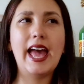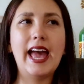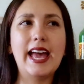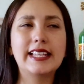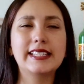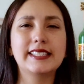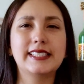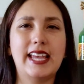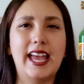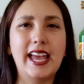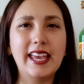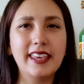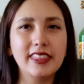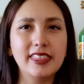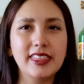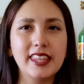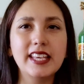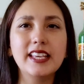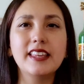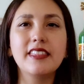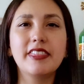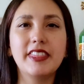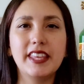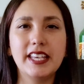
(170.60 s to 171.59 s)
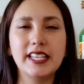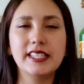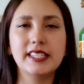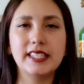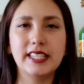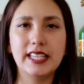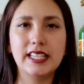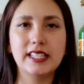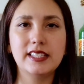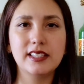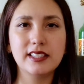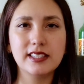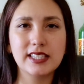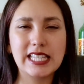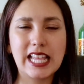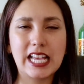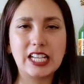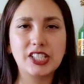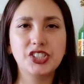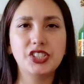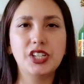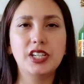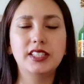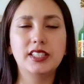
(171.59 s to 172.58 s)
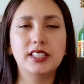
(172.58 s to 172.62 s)
And I think this is a
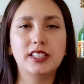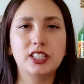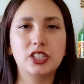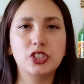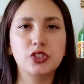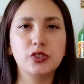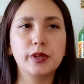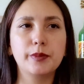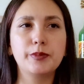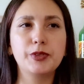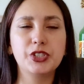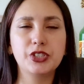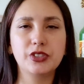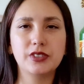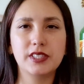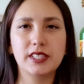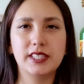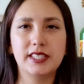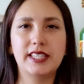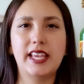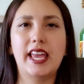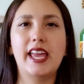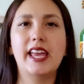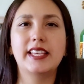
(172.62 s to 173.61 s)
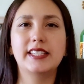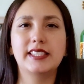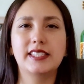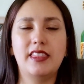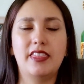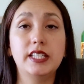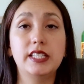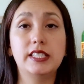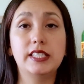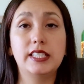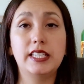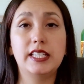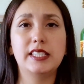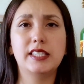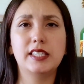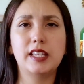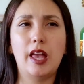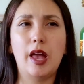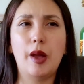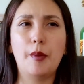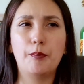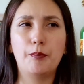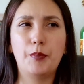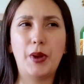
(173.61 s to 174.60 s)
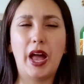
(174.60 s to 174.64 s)
slasher. The description says this is
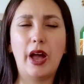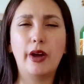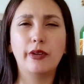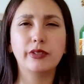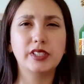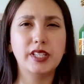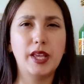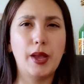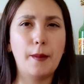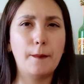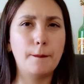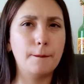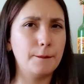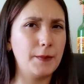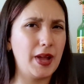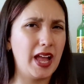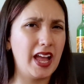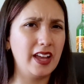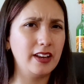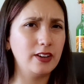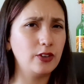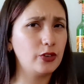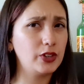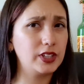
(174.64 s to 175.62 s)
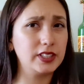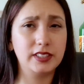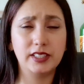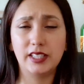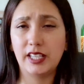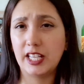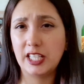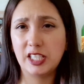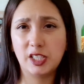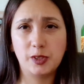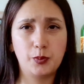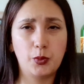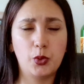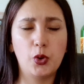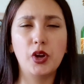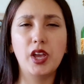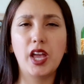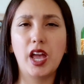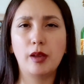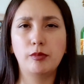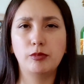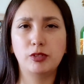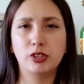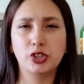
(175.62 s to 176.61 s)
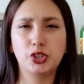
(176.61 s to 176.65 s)
about a man or a teenage boy,
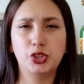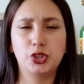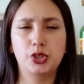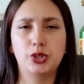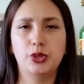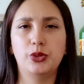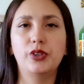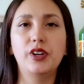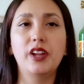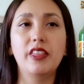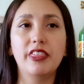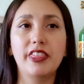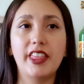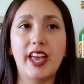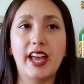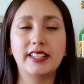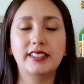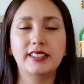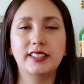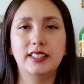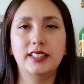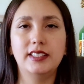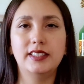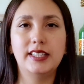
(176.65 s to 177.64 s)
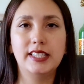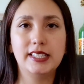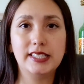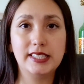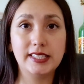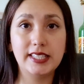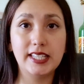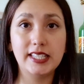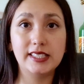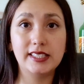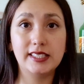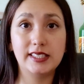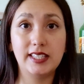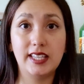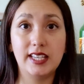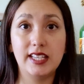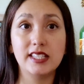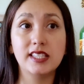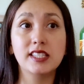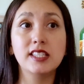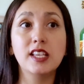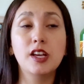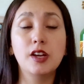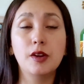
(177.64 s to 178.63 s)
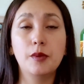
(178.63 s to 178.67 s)
I'm not sure, that in the
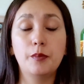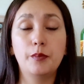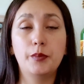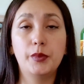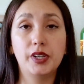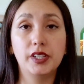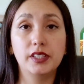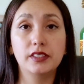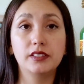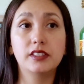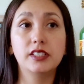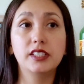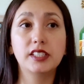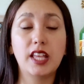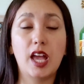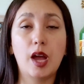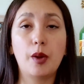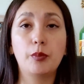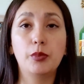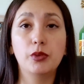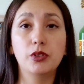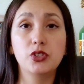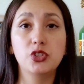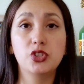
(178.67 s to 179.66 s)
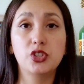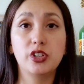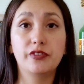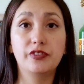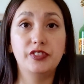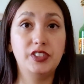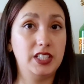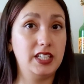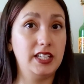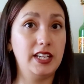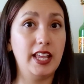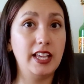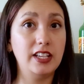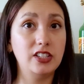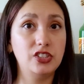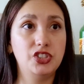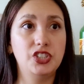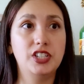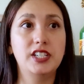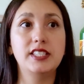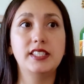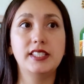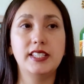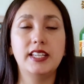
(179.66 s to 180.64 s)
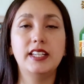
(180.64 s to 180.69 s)
60s murdered a bunch of
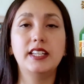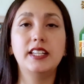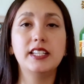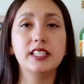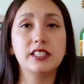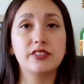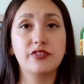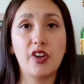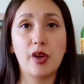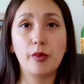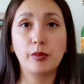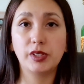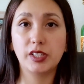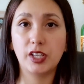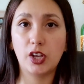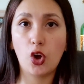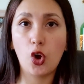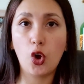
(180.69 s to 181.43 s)
teenagers in his family